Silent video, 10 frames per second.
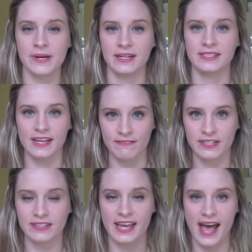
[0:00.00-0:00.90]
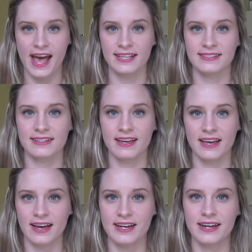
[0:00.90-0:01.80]
but it definitely adds
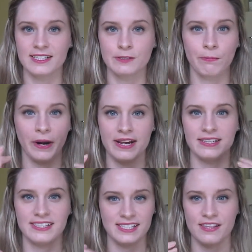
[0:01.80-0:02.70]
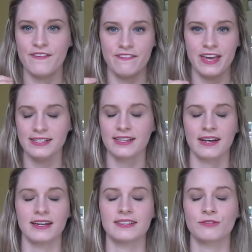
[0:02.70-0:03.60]
a nice brightness to the face,
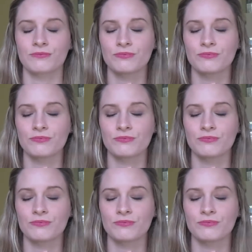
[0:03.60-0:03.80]
and I just